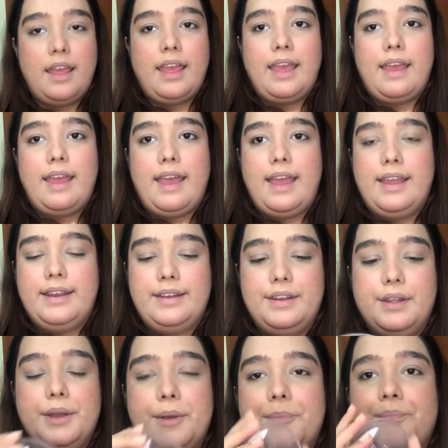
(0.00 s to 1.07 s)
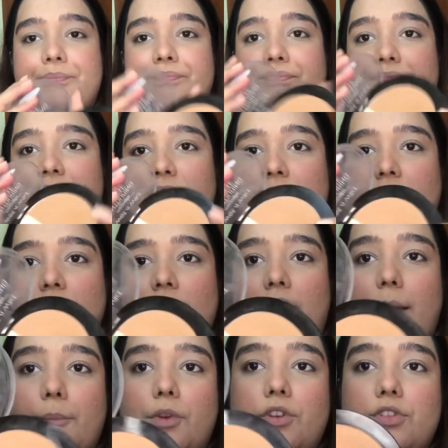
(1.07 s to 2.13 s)
and
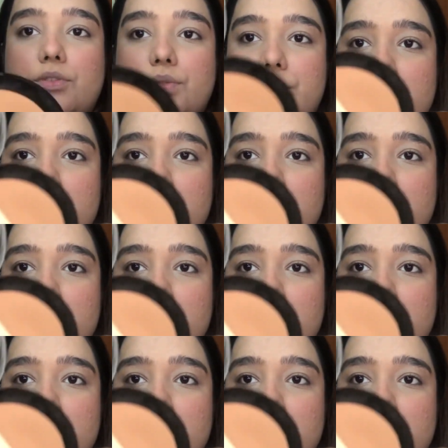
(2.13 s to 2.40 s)
I'm going to use the